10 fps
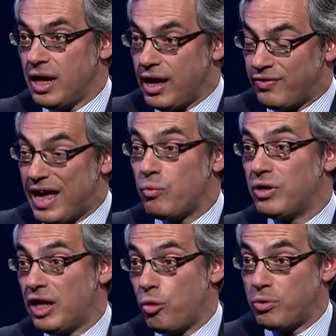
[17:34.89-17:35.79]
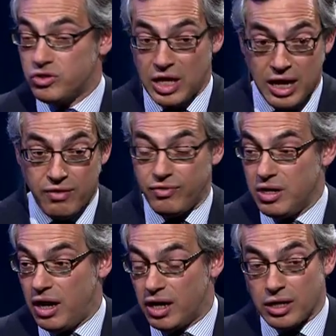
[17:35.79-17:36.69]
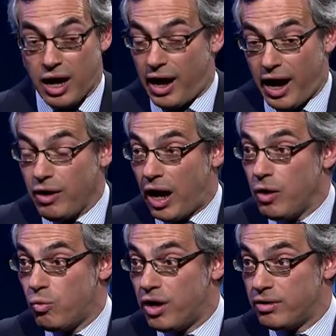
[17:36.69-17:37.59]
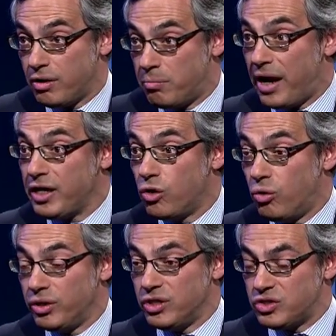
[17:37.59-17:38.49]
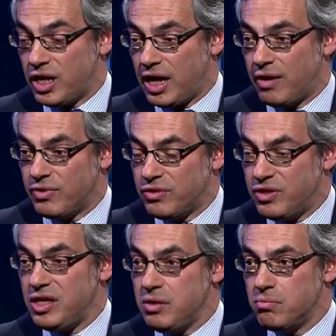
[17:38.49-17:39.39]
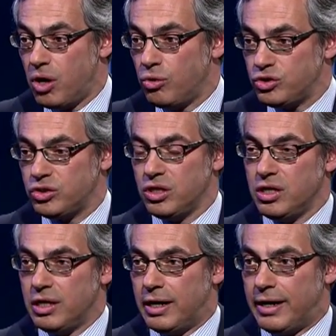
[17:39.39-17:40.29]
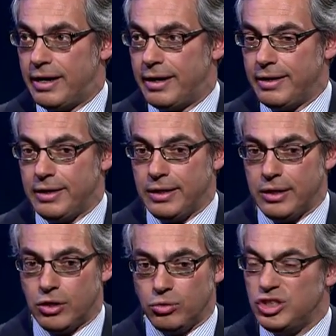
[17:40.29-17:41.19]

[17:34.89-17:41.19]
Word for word: and that will help us have, a, I, I want, my goal is to have the most, uh, you know,